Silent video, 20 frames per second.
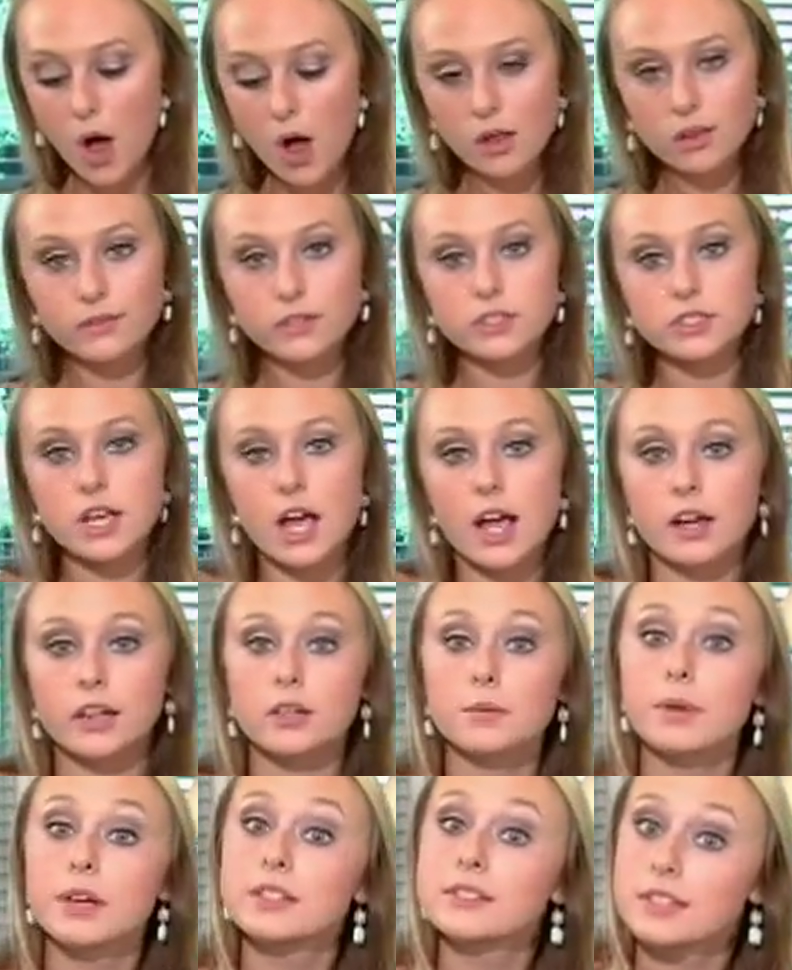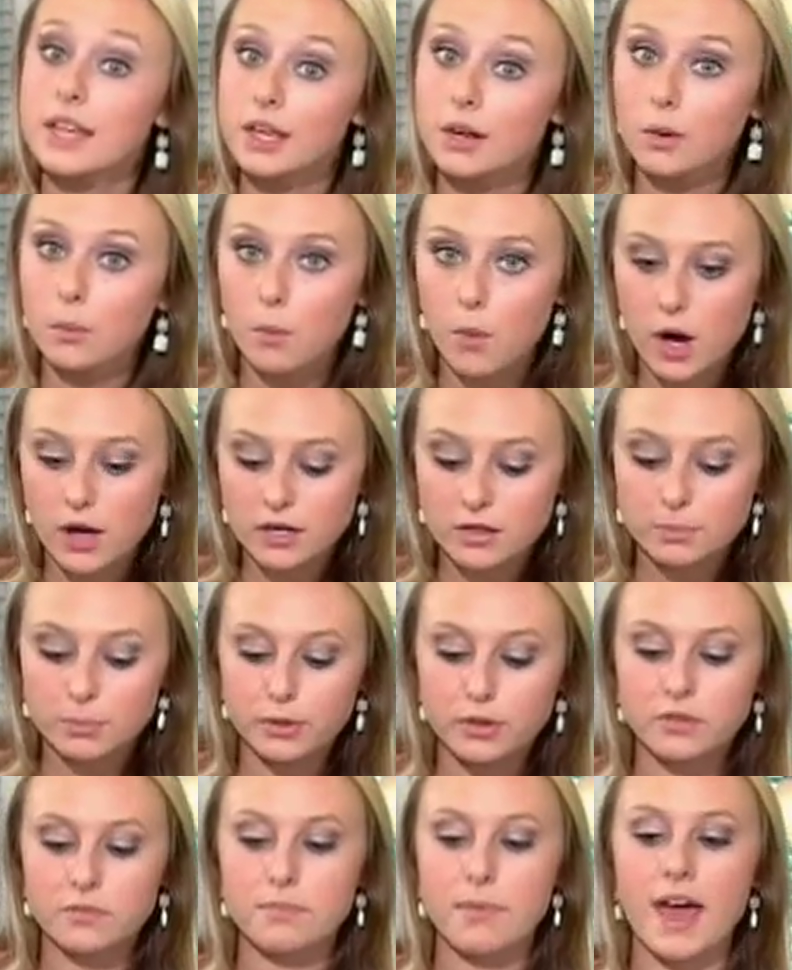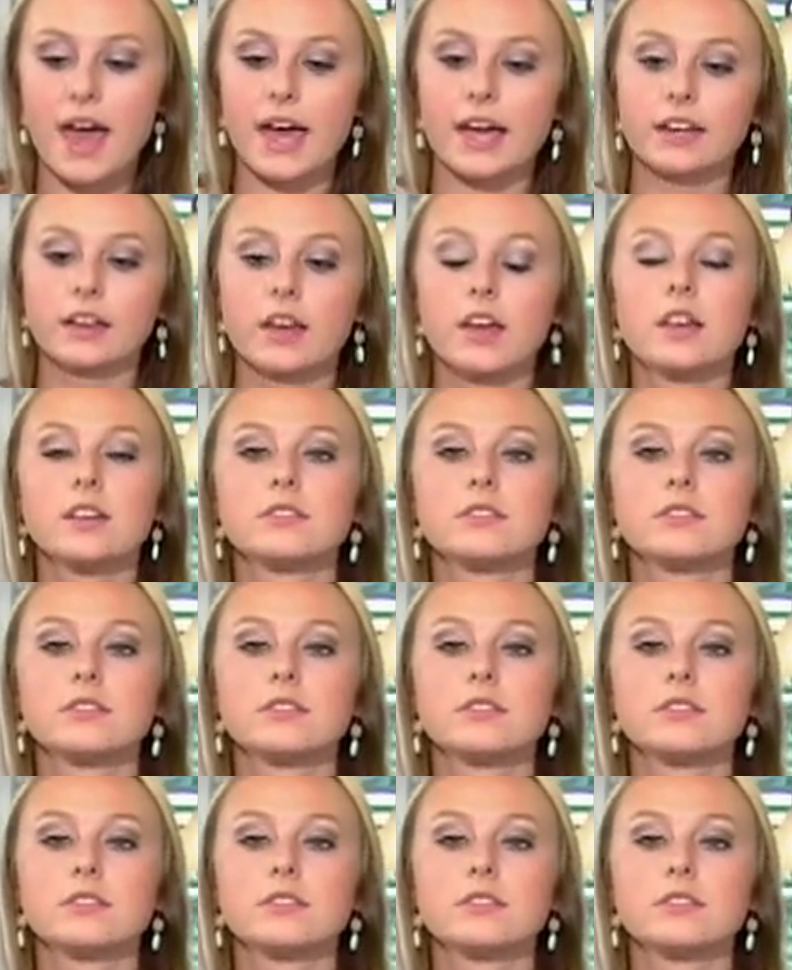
all of your documents in a waterproof bag,